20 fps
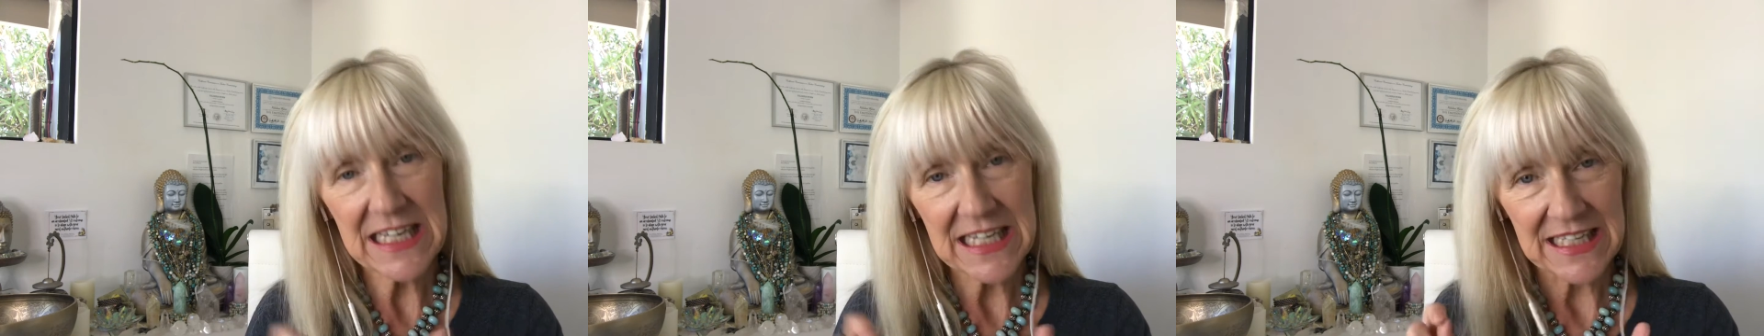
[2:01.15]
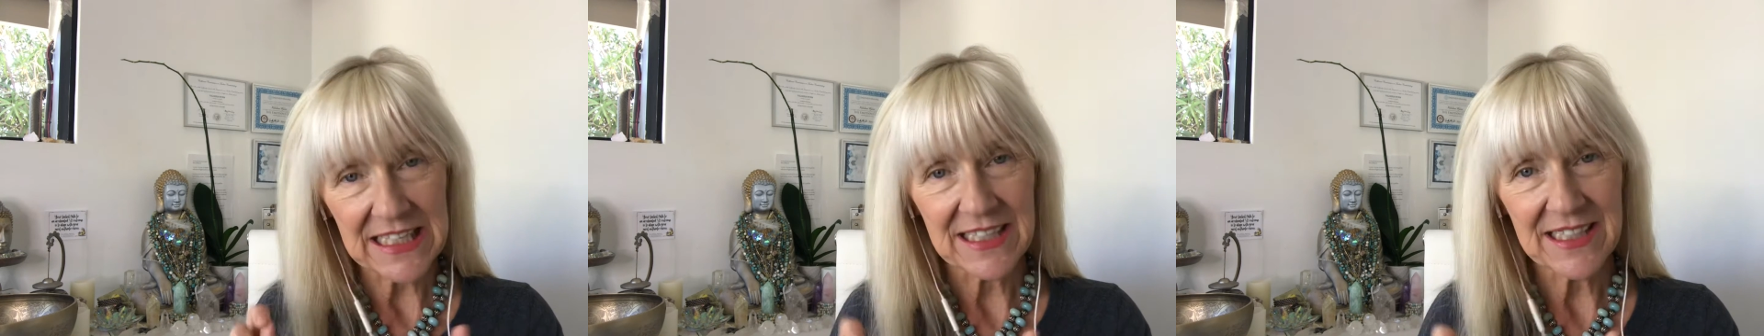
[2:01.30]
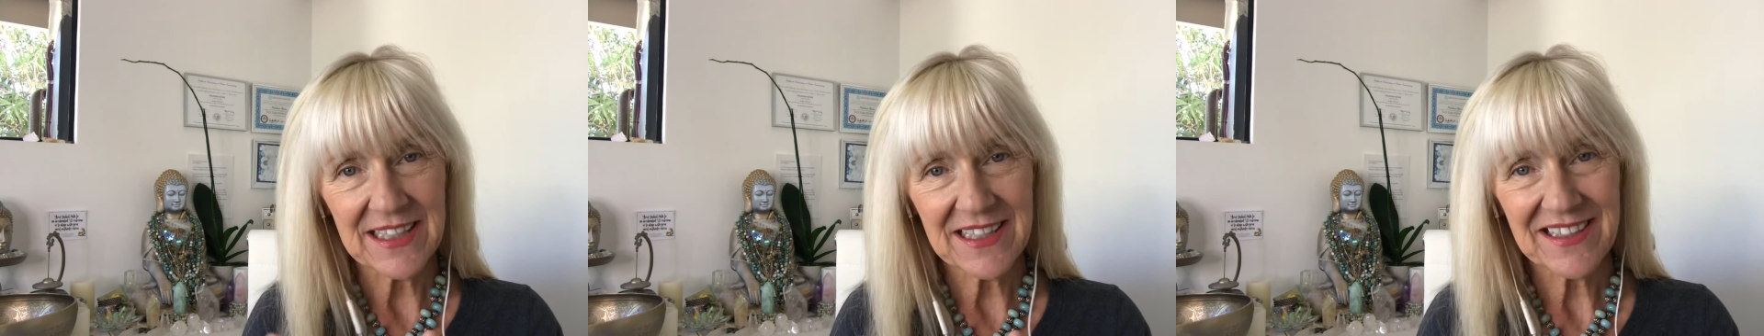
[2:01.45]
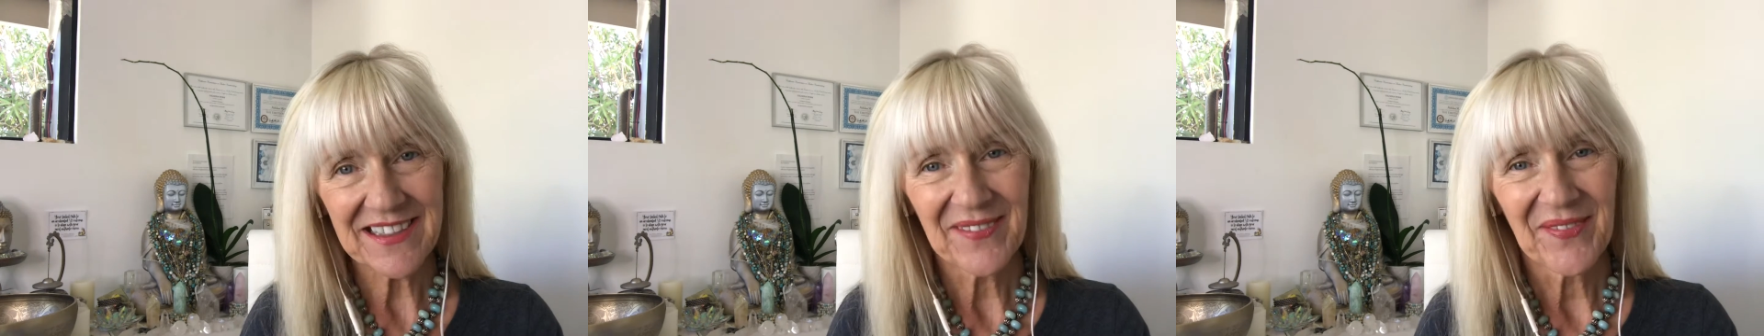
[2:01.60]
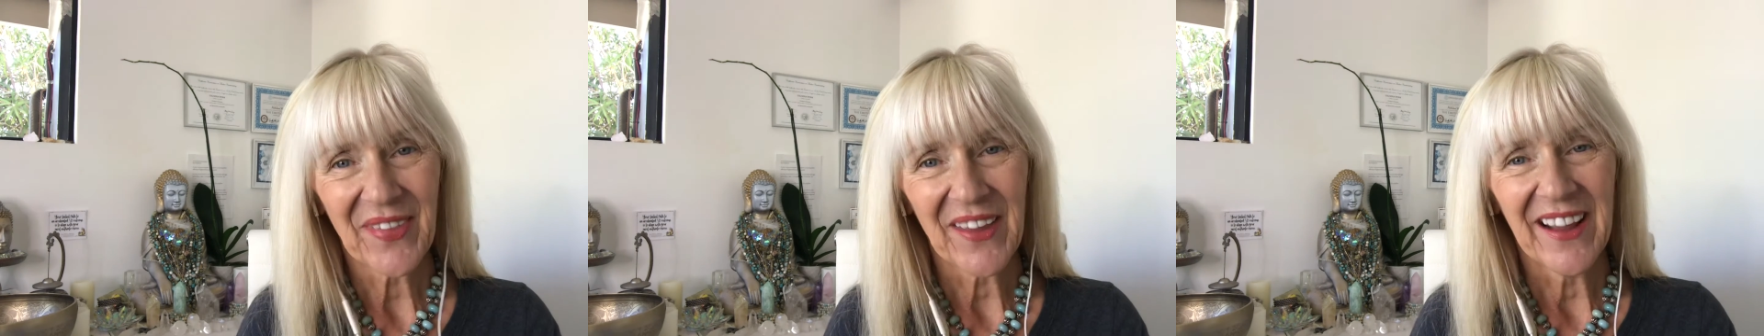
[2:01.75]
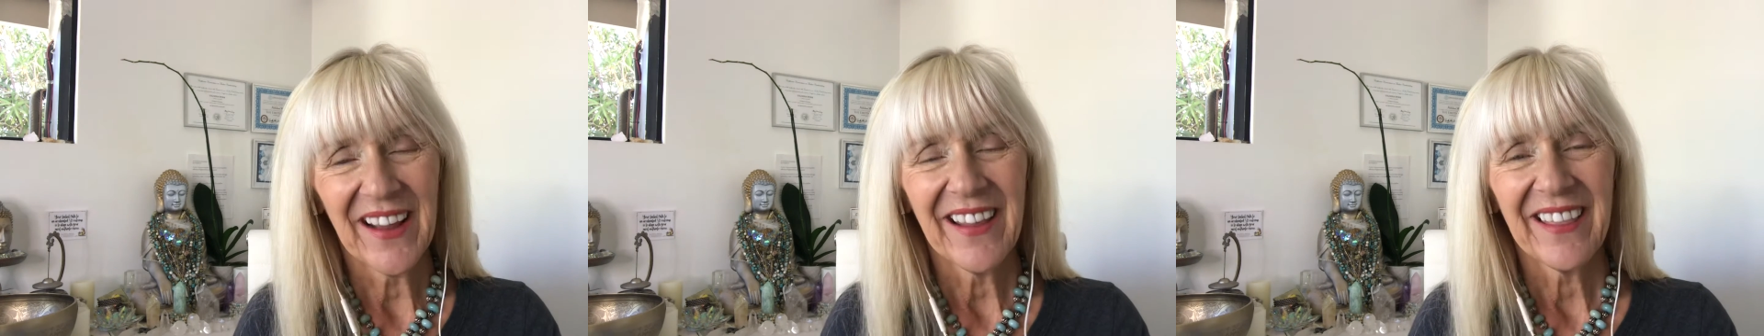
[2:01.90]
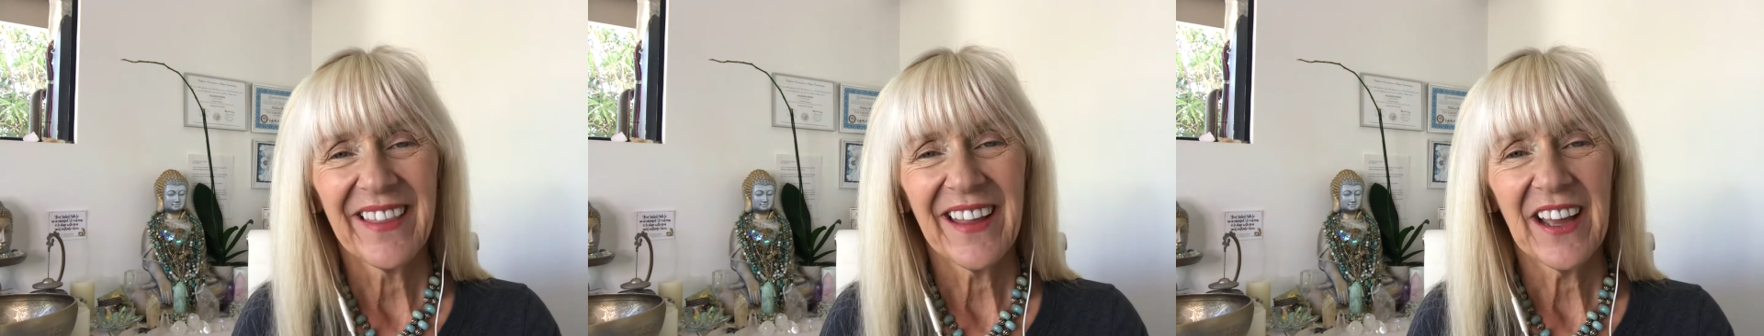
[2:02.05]
is
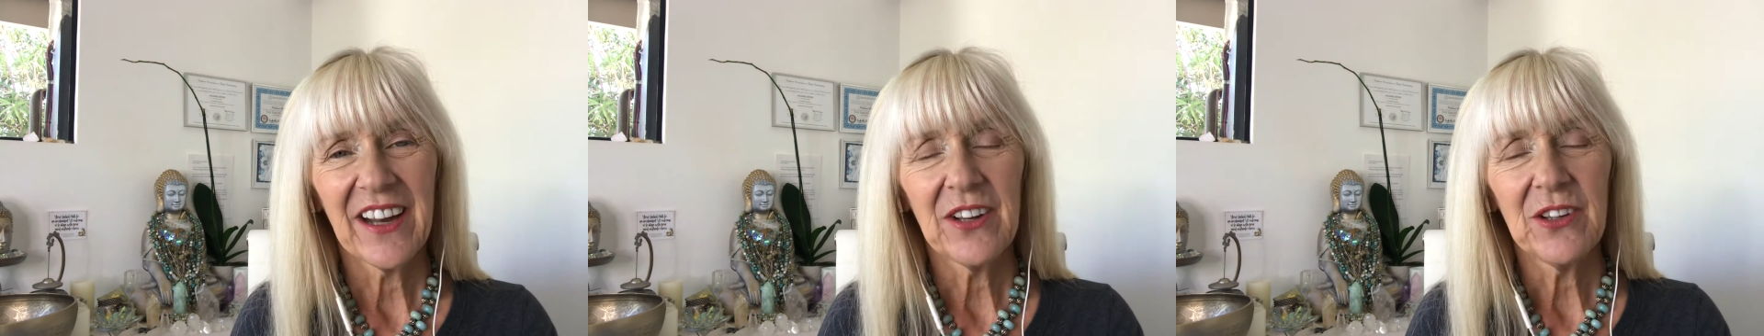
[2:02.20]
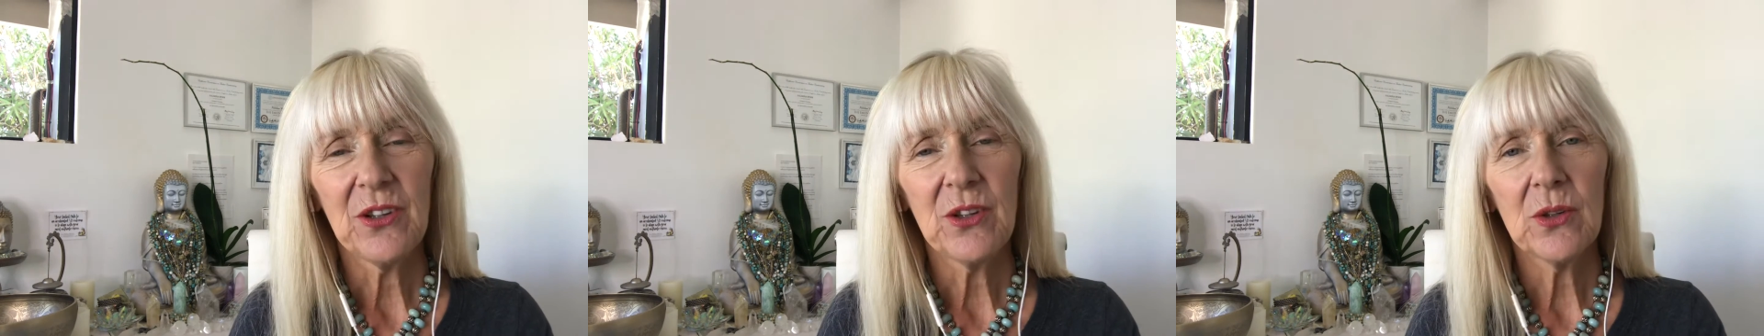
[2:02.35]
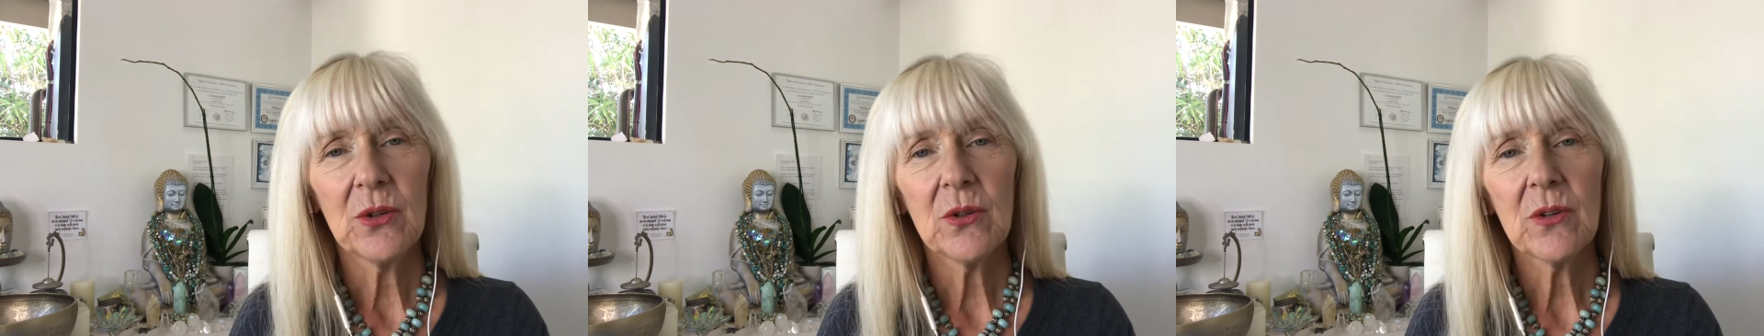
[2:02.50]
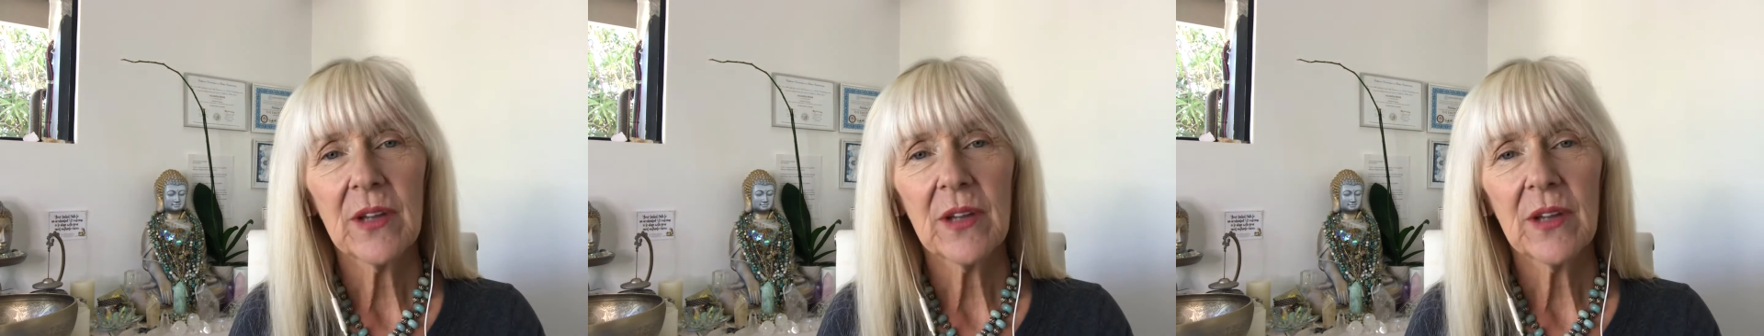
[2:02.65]
that you